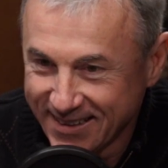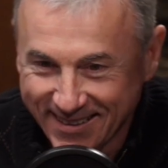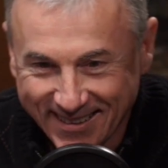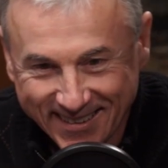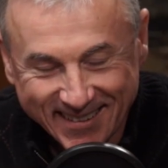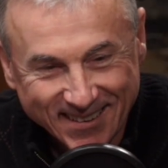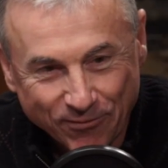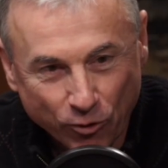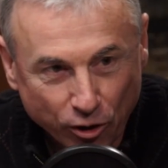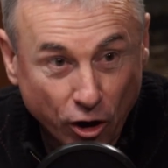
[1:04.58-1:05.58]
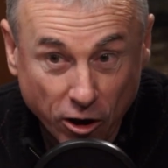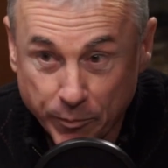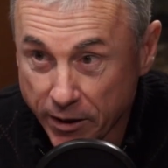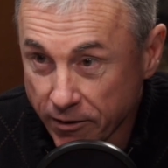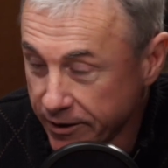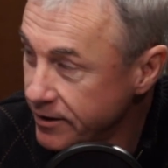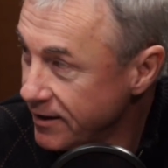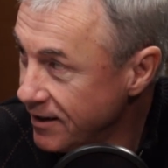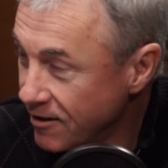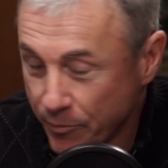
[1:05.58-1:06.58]
for a long period
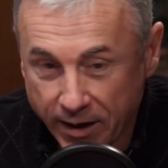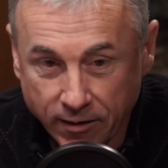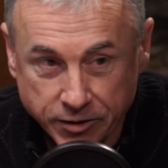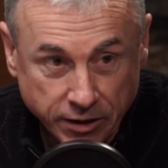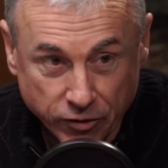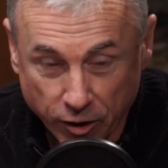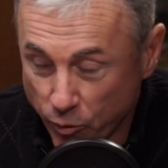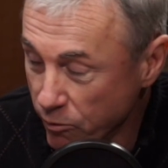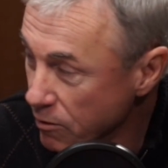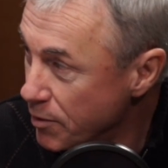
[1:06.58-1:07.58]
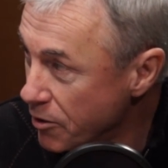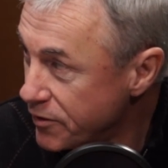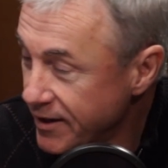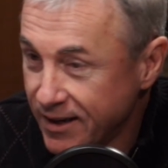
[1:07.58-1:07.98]
in our marriage, even though we were both